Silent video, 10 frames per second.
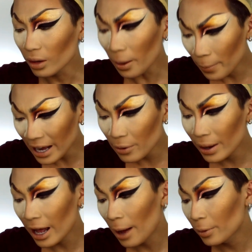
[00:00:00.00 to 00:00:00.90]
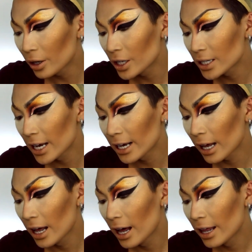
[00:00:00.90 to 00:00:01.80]
But anyway, I'm going to take
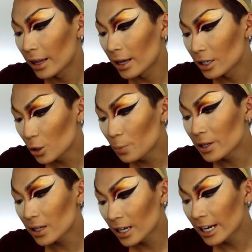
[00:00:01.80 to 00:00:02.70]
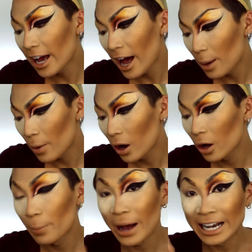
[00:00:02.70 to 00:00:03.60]
the Super Skinny Eye
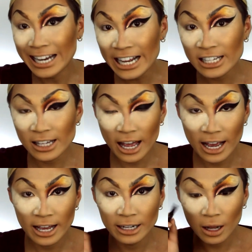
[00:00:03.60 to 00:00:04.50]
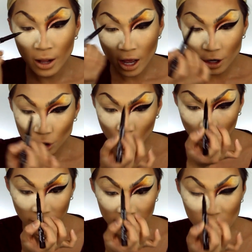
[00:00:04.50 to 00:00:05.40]
Marker by NYX and draw
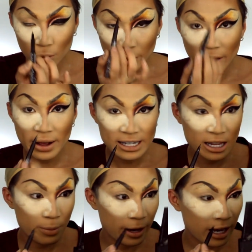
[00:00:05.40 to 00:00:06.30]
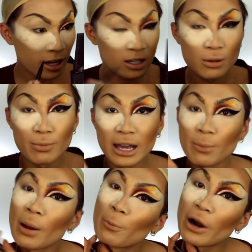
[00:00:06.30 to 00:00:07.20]
on little brow heads at the beginning to make
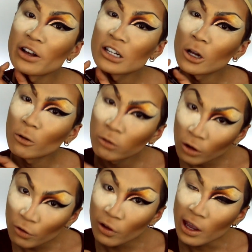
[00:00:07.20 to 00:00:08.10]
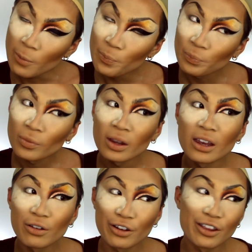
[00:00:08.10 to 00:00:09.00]
my brows look fluffy.
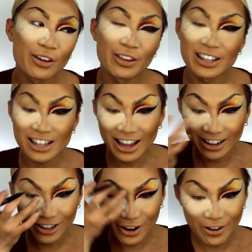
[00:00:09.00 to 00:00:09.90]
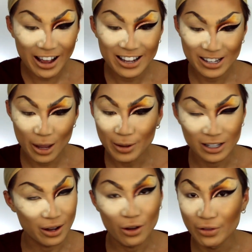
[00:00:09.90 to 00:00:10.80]
even though there's like no hairs there
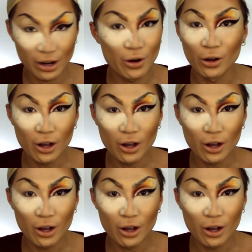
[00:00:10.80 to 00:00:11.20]
because I covered it all